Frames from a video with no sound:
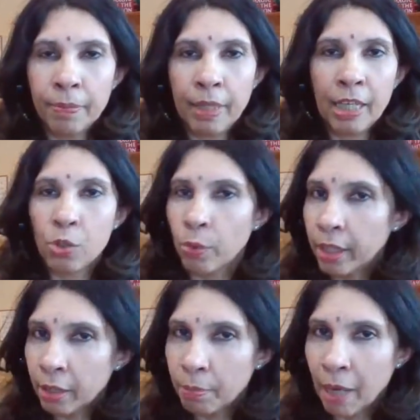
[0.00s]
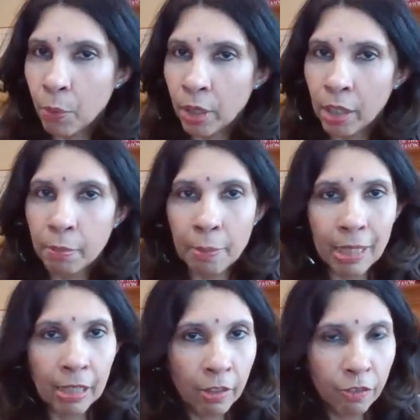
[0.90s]
things work in my world, maybe
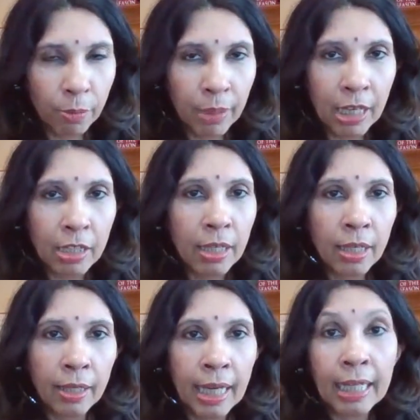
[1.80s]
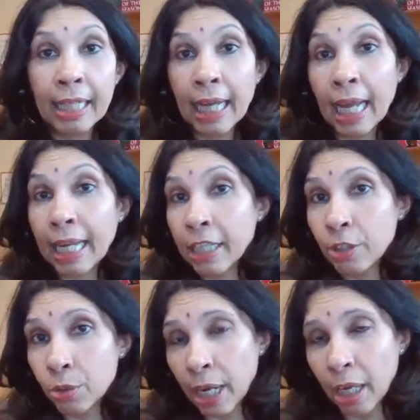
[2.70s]
learn from it, anything I can
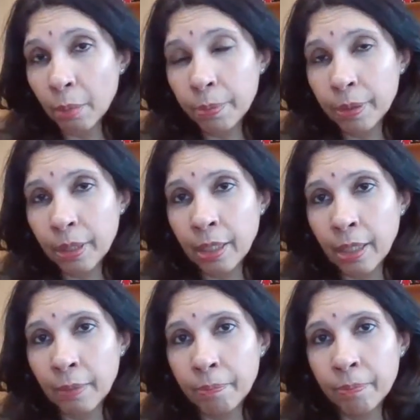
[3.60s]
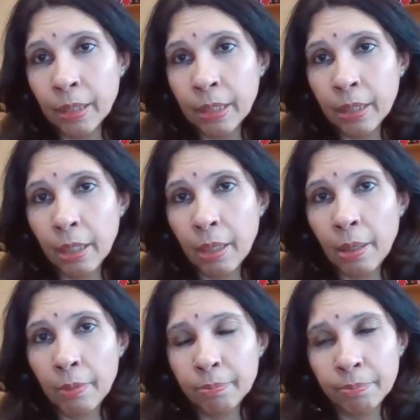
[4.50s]
do to help,
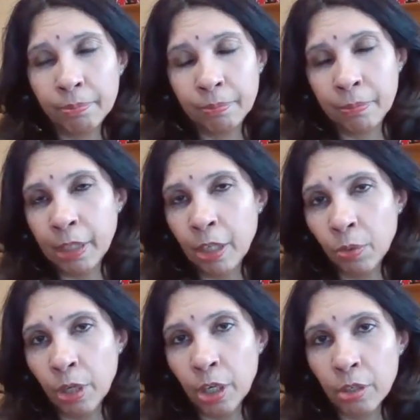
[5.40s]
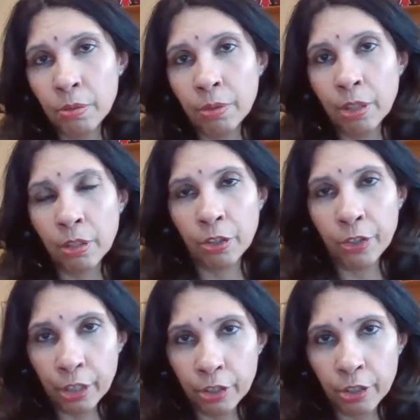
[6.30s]
you know, her
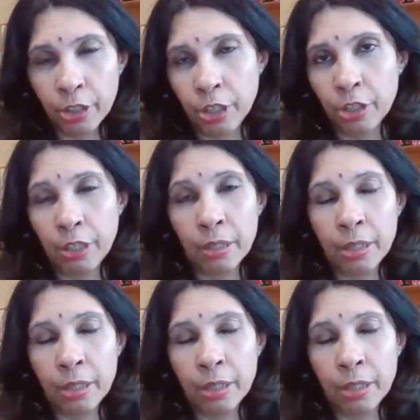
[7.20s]
career,